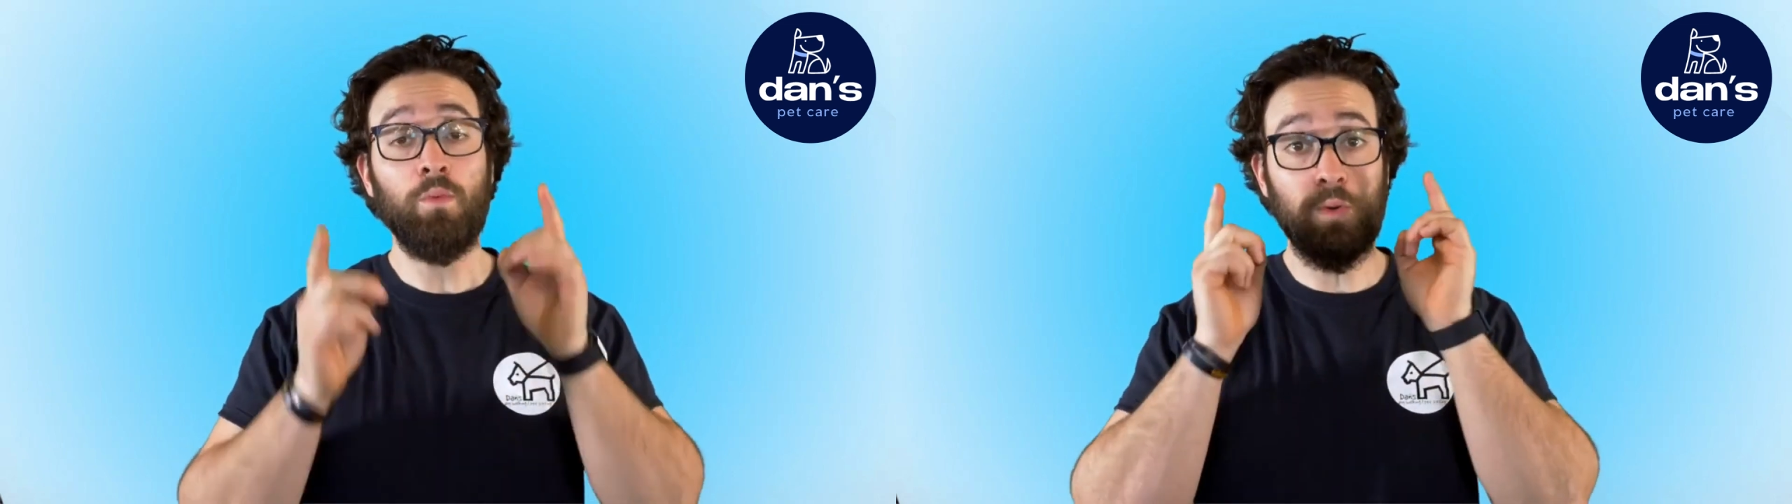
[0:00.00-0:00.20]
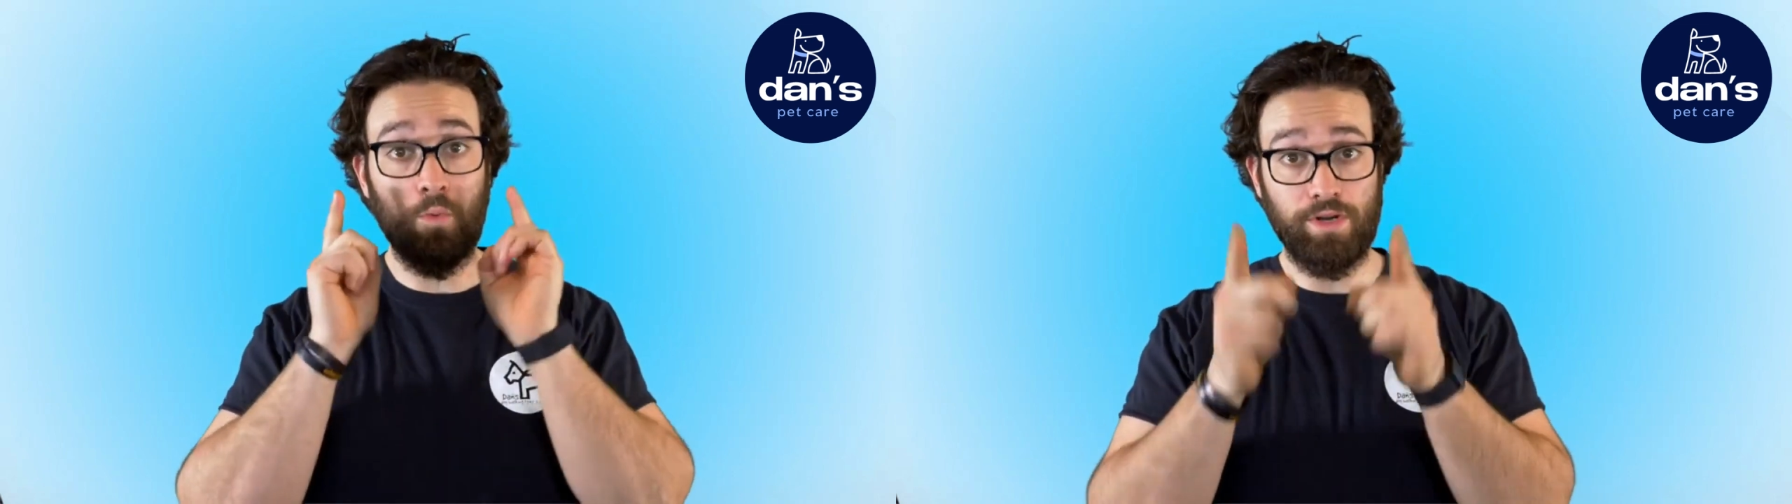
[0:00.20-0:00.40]

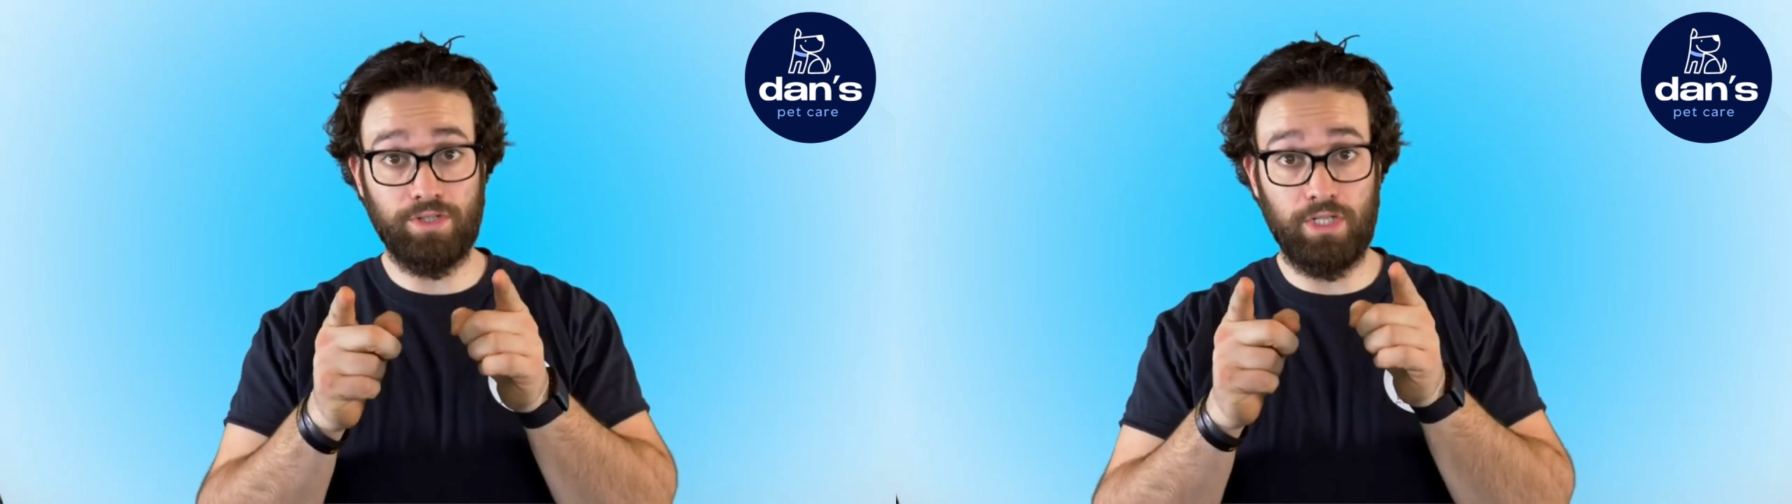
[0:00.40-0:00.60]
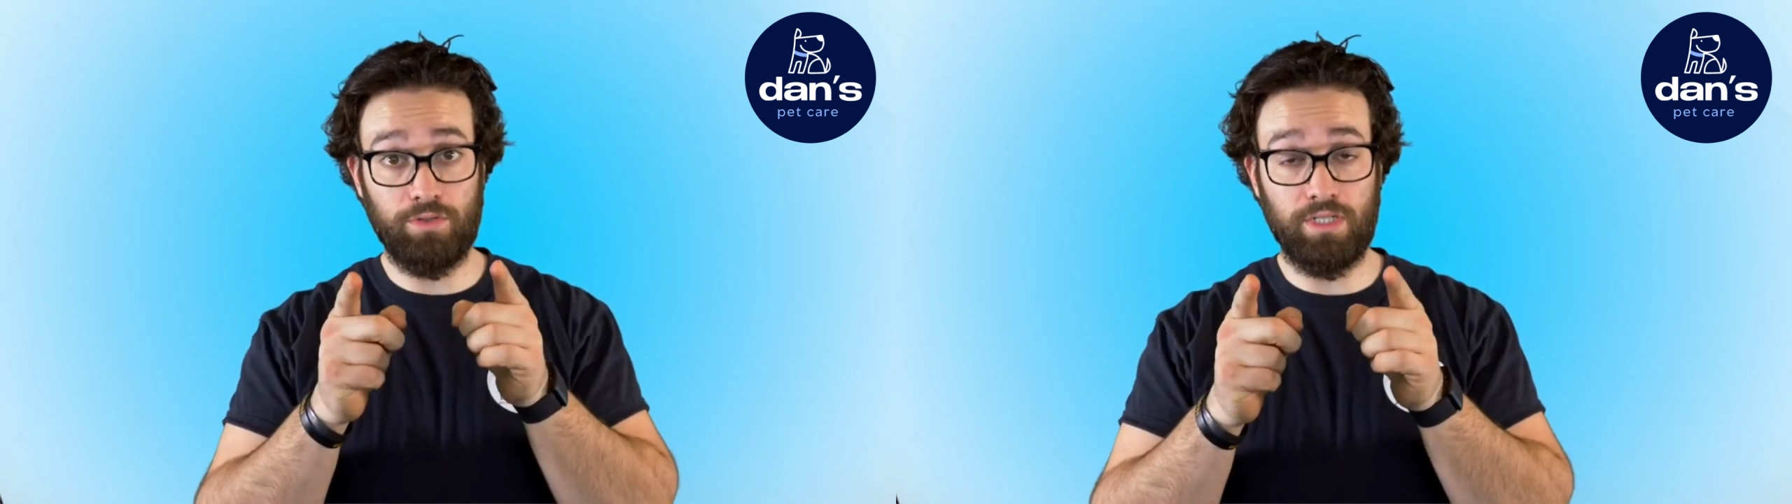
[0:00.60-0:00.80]
We wanna
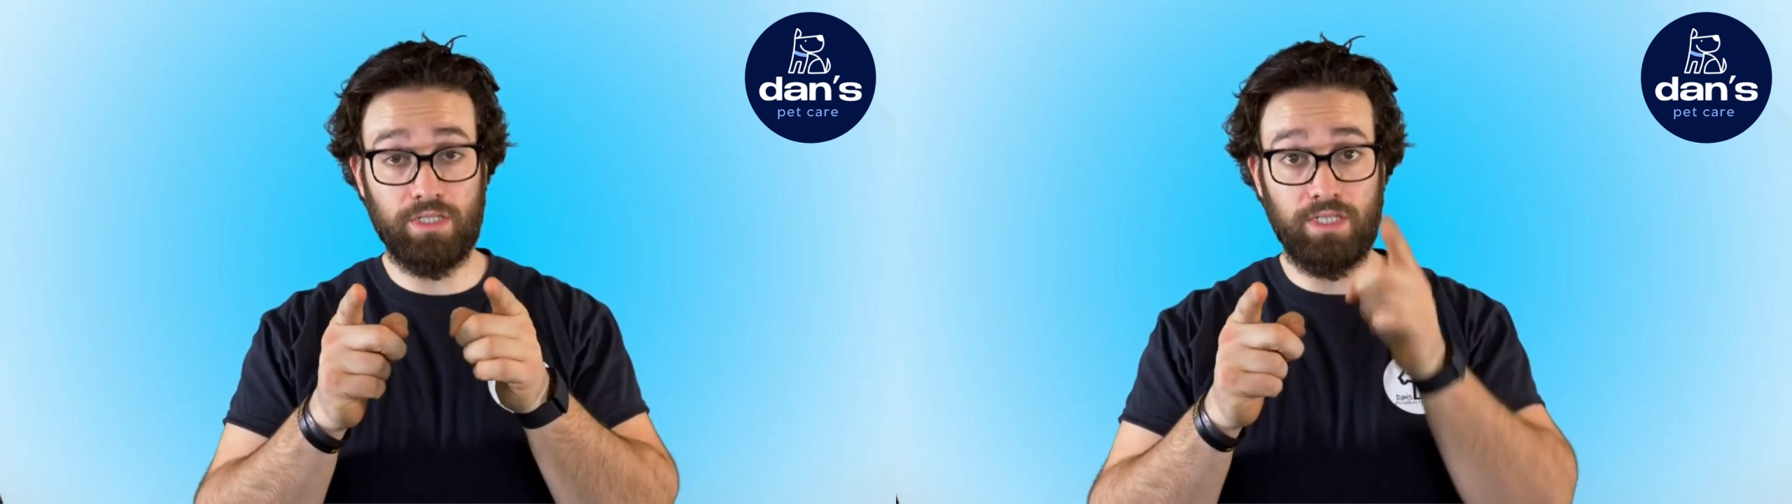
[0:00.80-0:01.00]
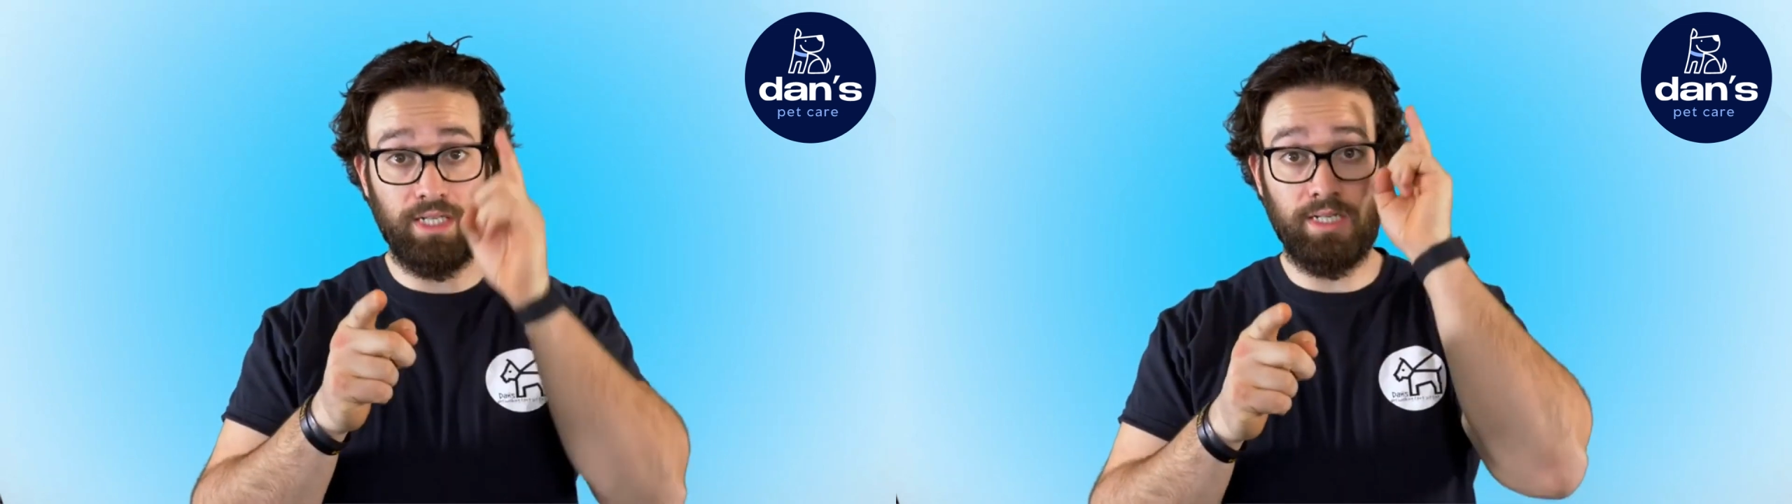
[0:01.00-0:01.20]
see you
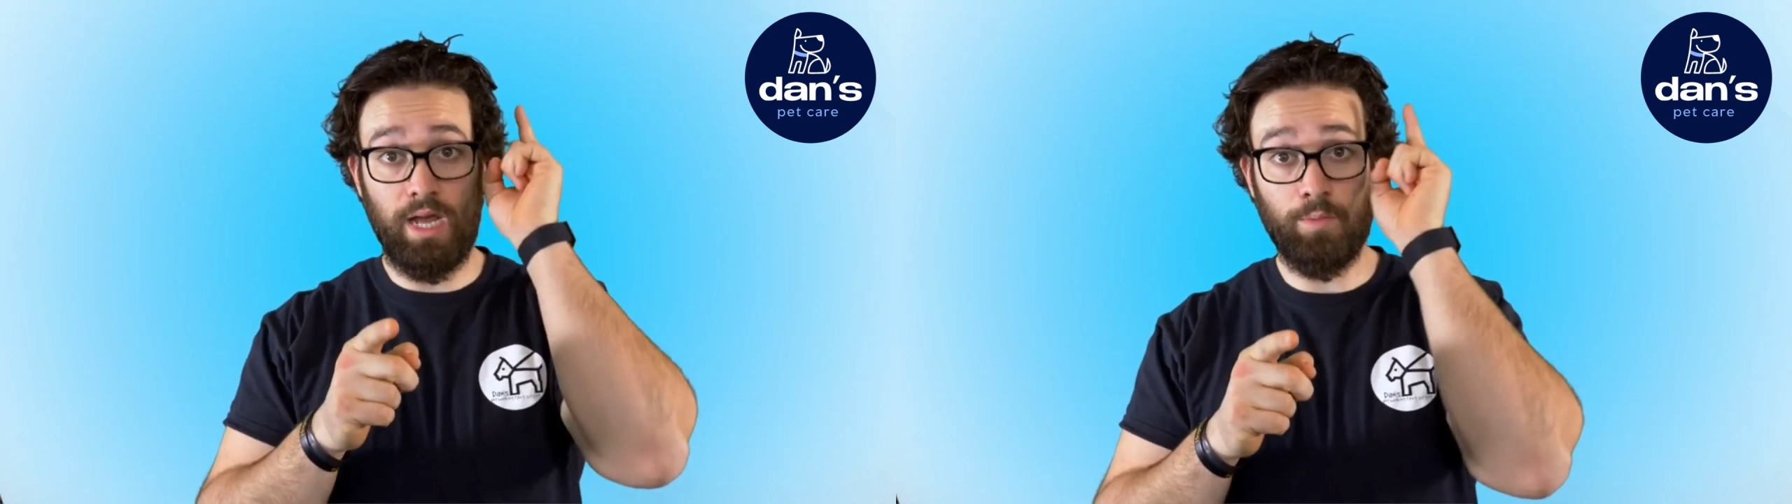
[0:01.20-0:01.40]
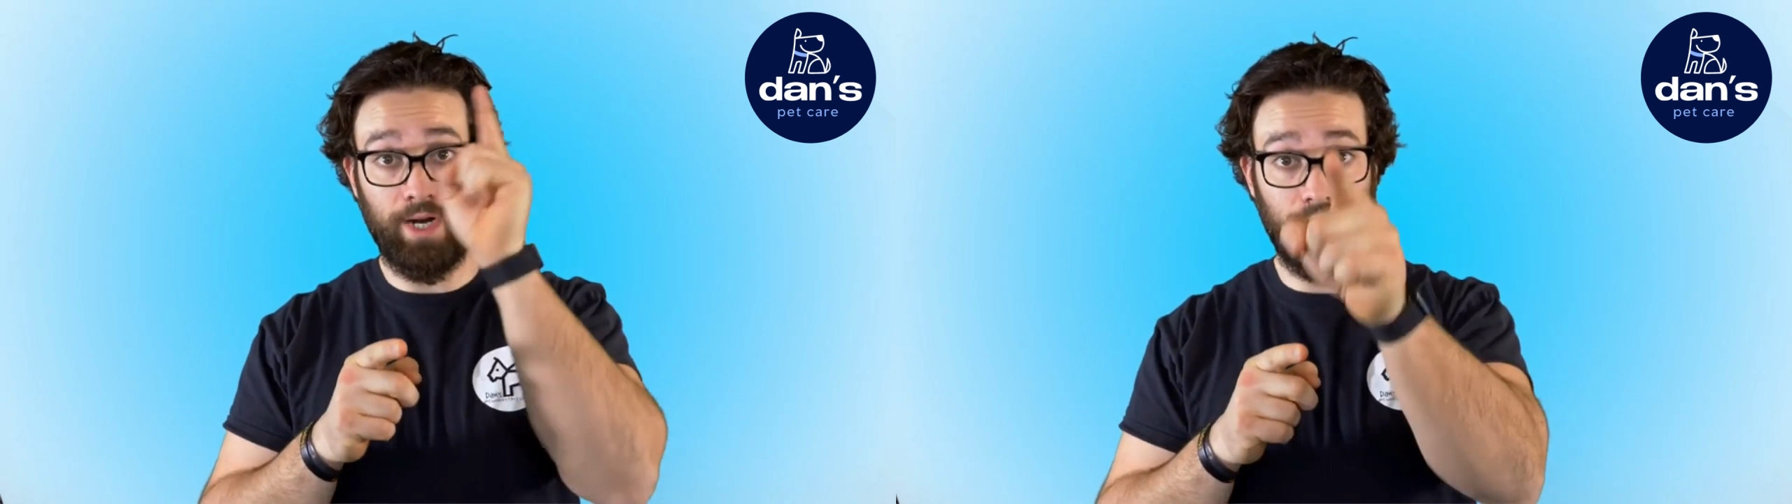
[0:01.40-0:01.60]
succeed
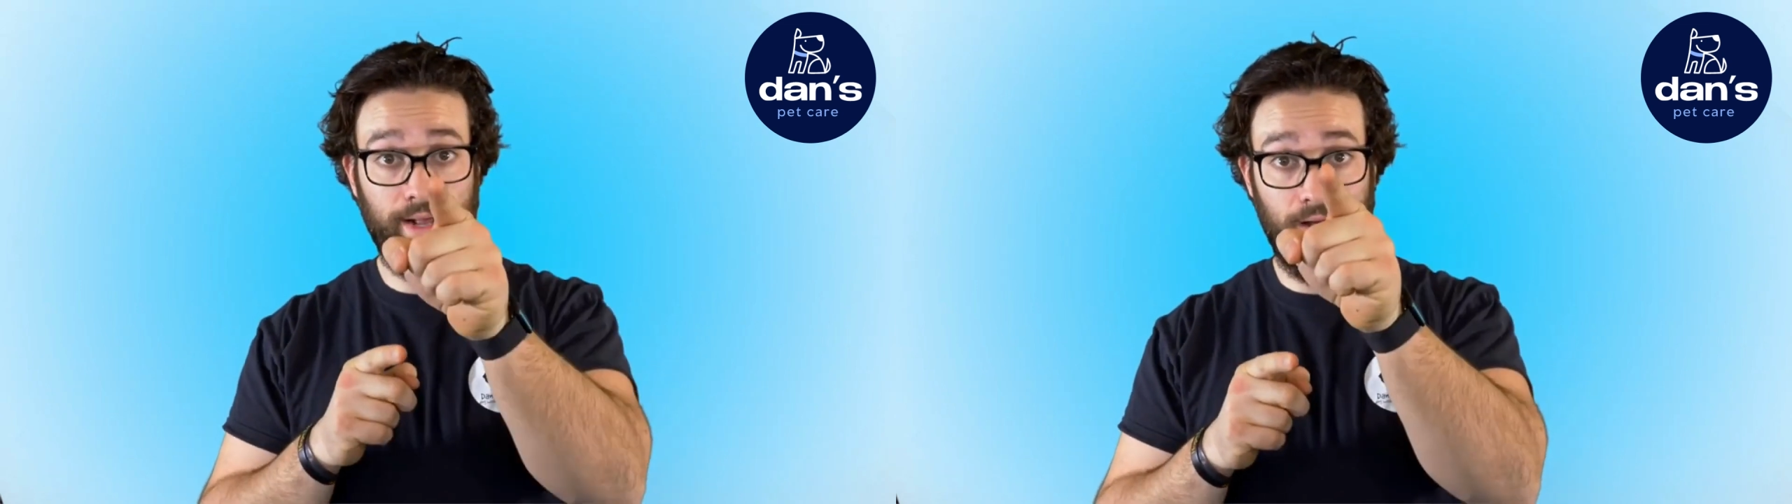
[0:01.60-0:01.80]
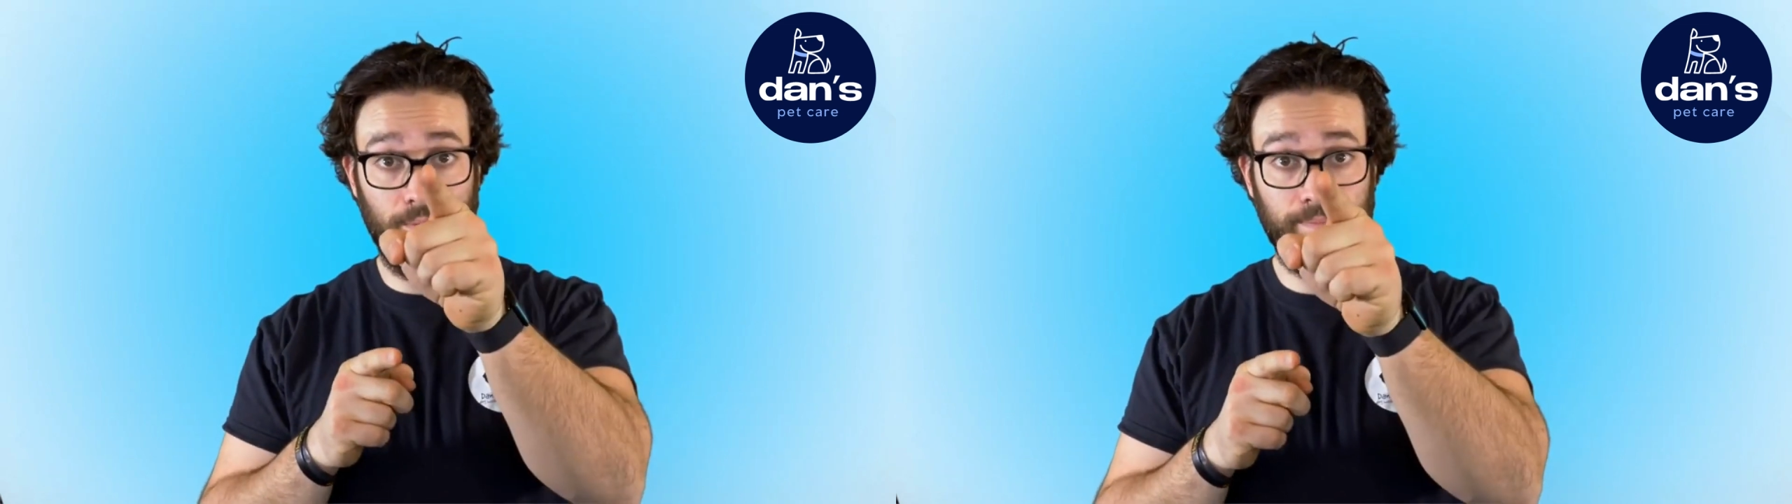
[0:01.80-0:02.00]
and we're here to
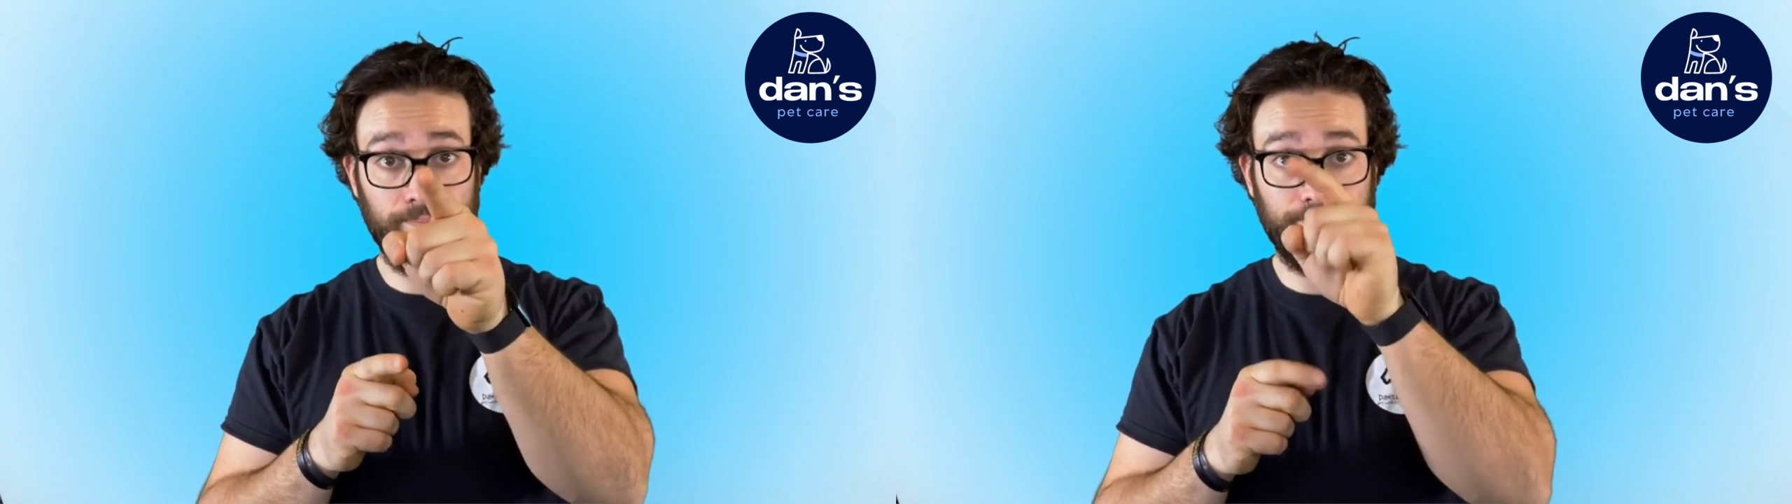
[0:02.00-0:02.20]
help.